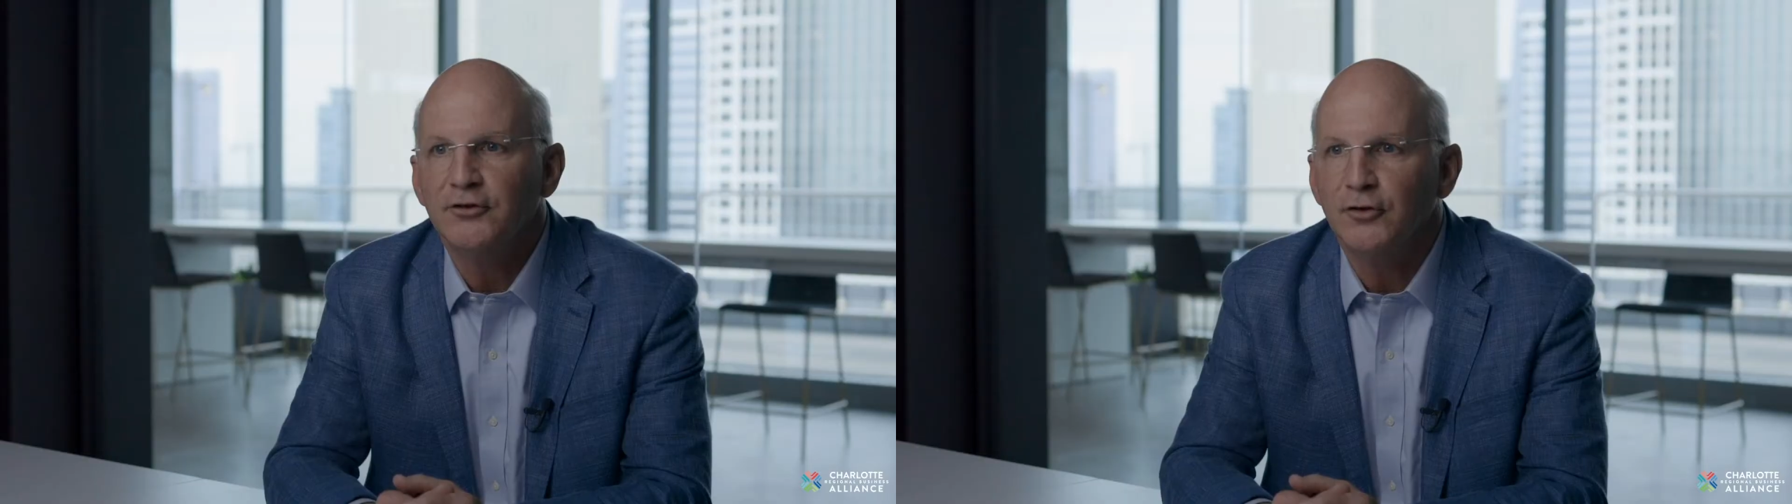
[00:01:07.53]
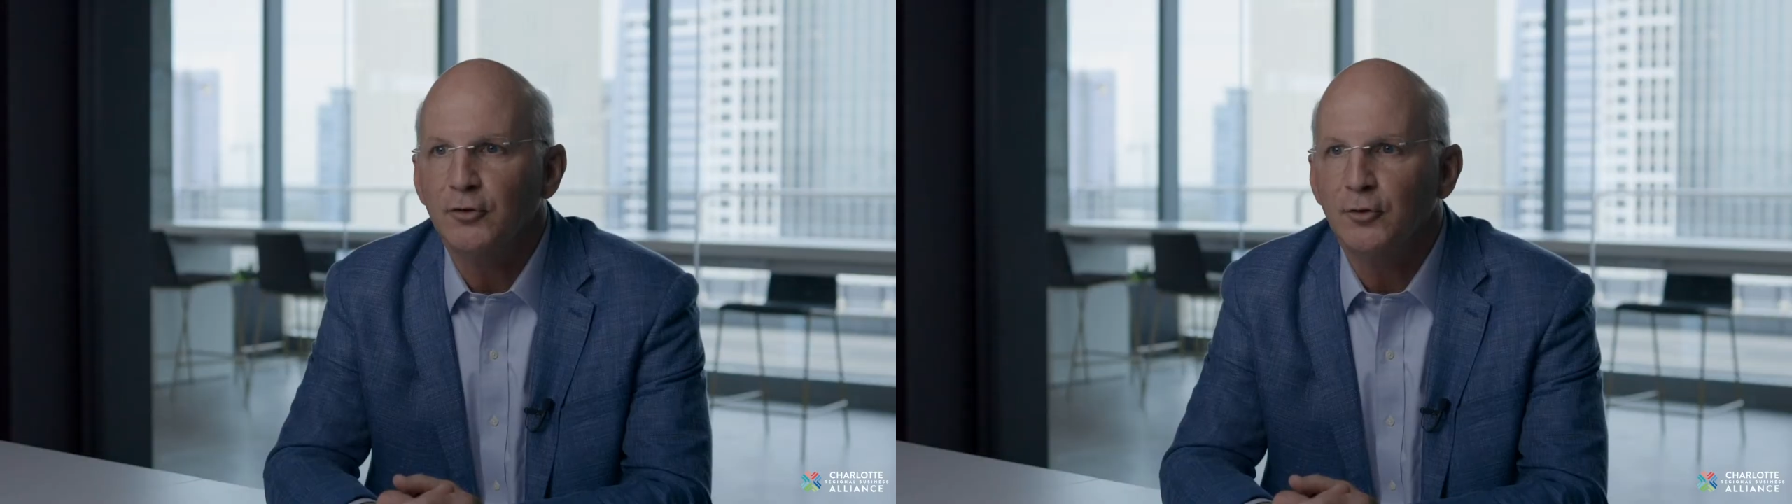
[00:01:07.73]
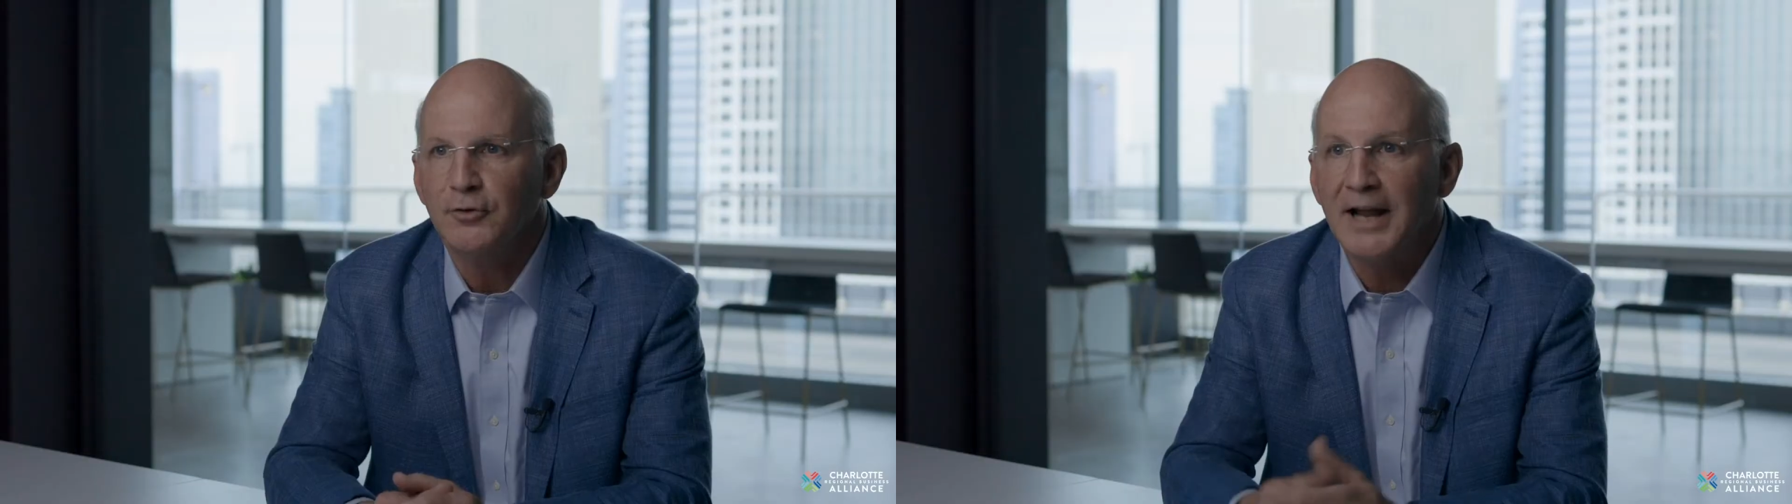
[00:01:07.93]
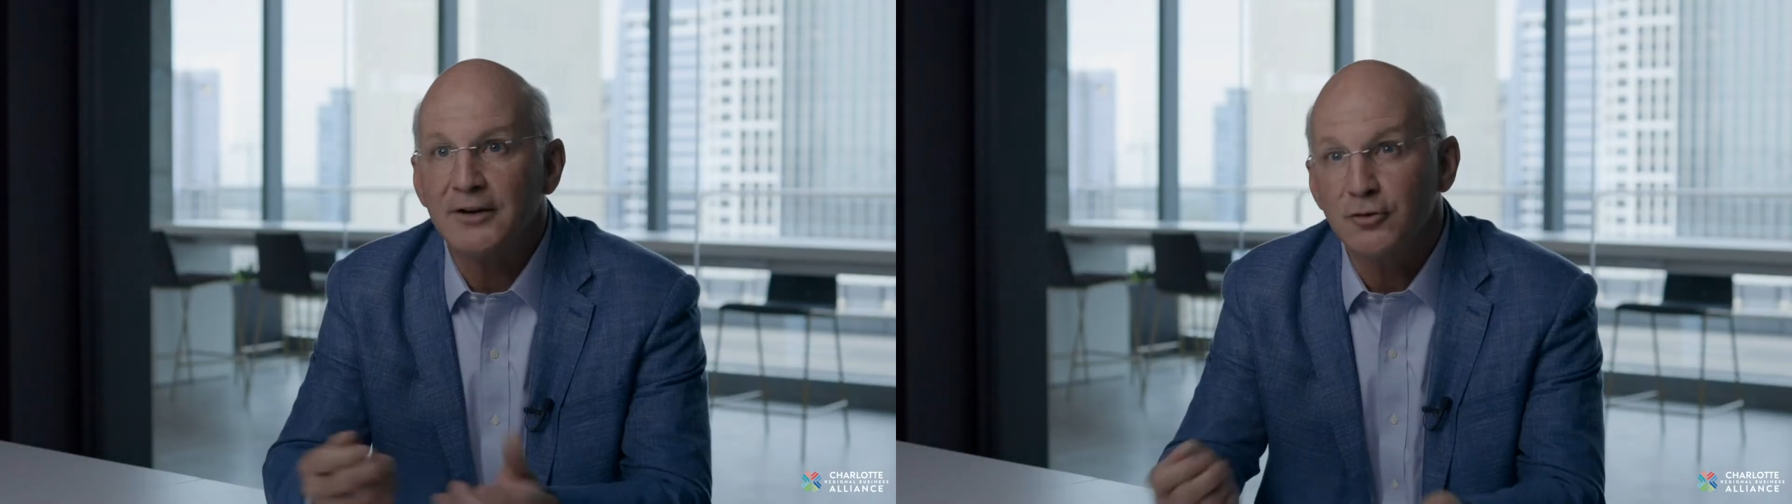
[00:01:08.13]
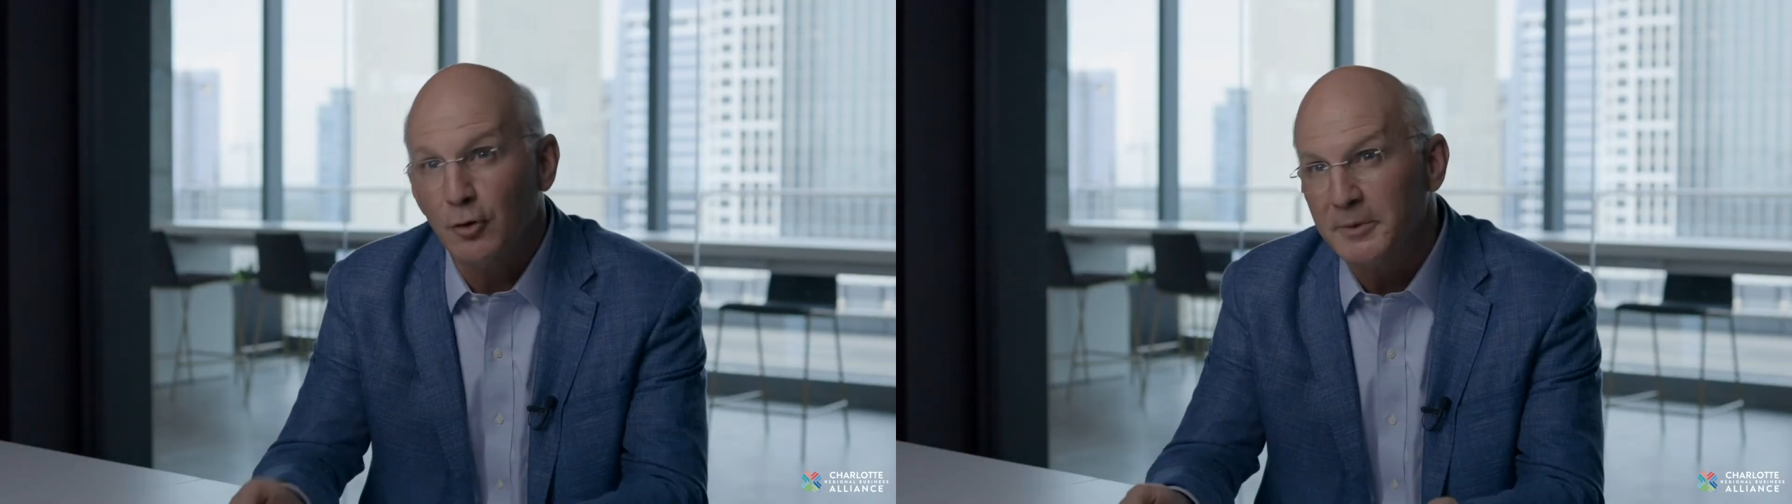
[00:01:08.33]
to
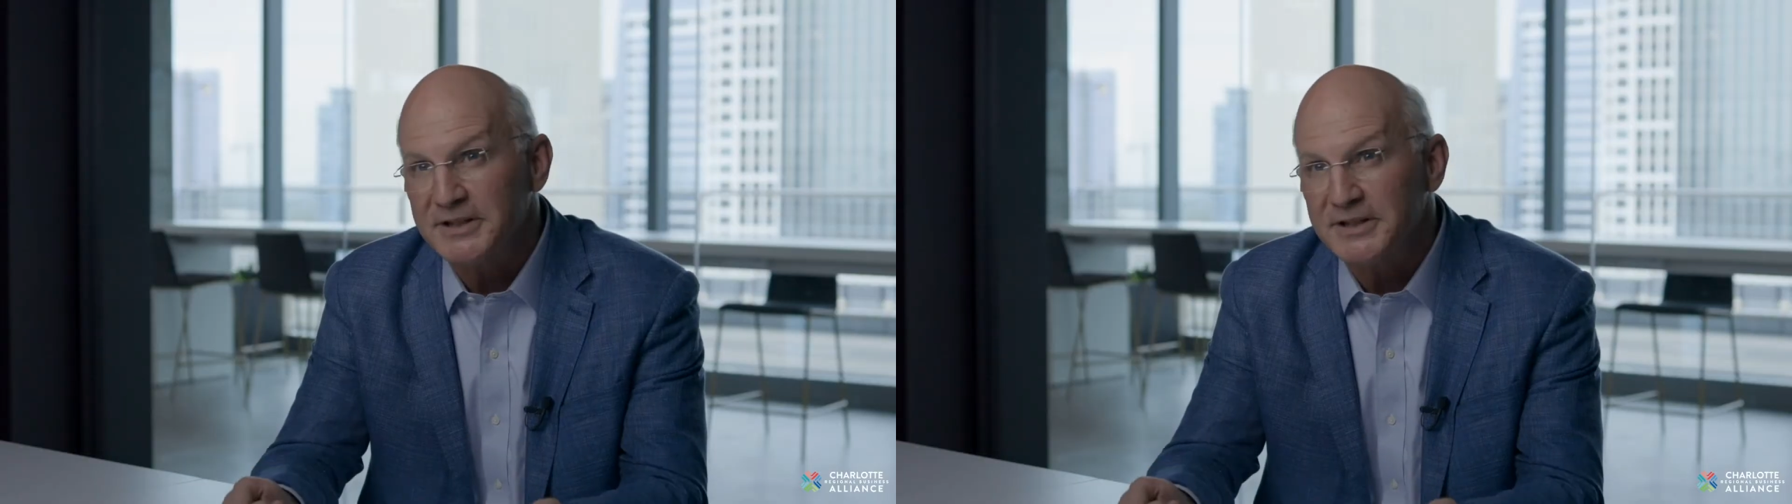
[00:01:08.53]
natural